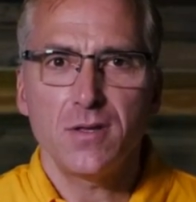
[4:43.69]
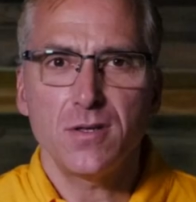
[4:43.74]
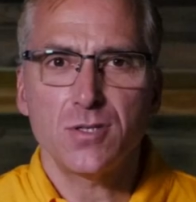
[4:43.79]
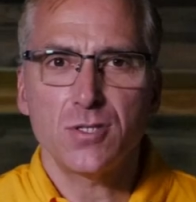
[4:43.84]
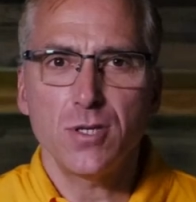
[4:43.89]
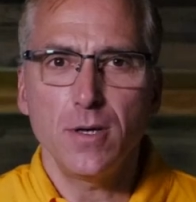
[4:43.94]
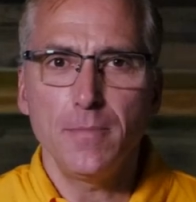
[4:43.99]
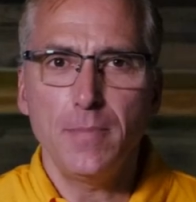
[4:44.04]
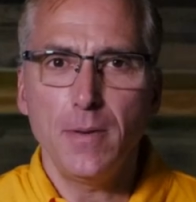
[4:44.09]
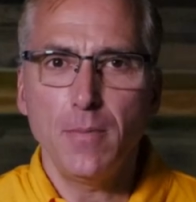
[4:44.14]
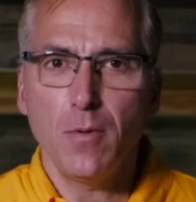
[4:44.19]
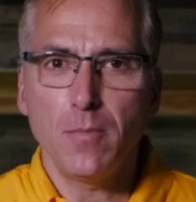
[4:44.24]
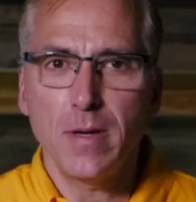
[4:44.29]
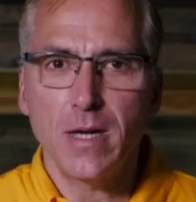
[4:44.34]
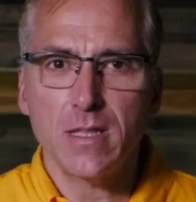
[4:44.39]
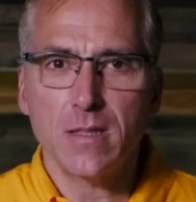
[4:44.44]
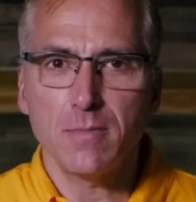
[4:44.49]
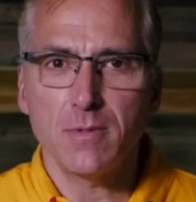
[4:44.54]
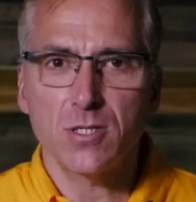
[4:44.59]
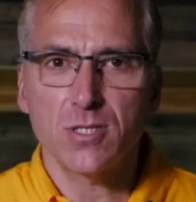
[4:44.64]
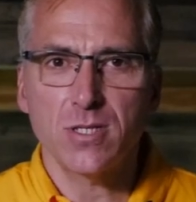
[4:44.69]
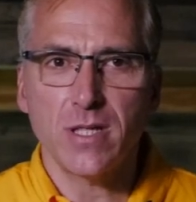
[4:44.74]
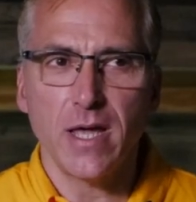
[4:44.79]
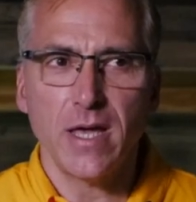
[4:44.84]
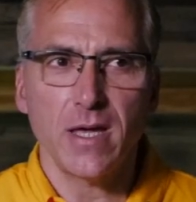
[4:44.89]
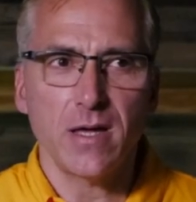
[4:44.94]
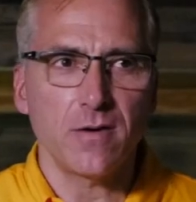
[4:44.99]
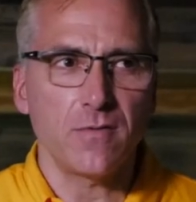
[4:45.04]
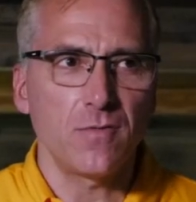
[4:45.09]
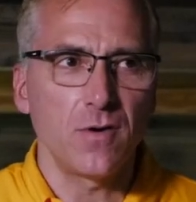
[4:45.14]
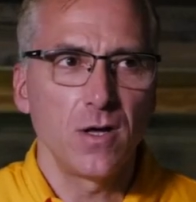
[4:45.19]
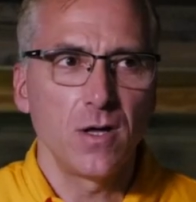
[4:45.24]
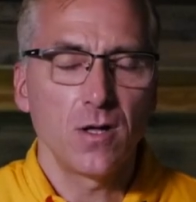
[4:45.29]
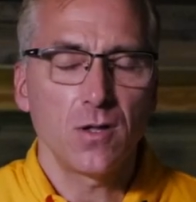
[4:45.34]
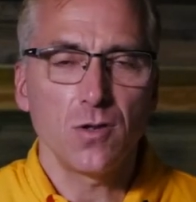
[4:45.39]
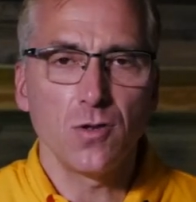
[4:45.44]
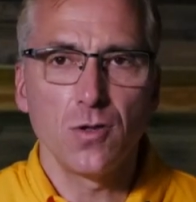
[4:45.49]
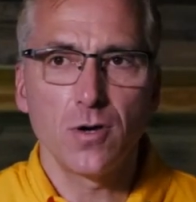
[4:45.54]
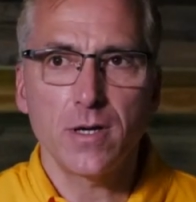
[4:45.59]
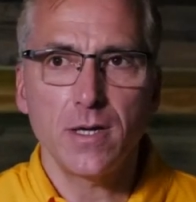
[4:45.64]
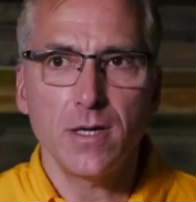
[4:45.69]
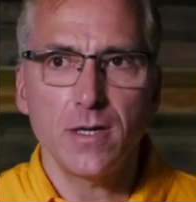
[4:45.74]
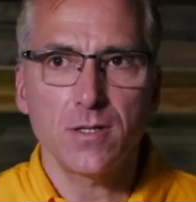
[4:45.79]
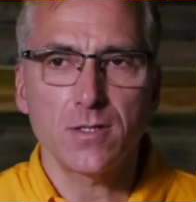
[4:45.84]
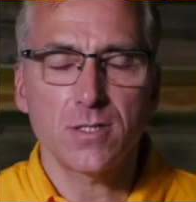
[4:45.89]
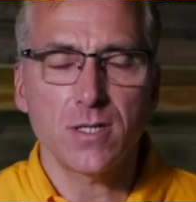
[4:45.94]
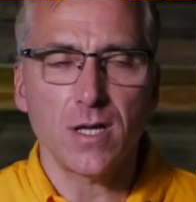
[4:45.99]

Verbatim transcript: Some people make the mistake of looking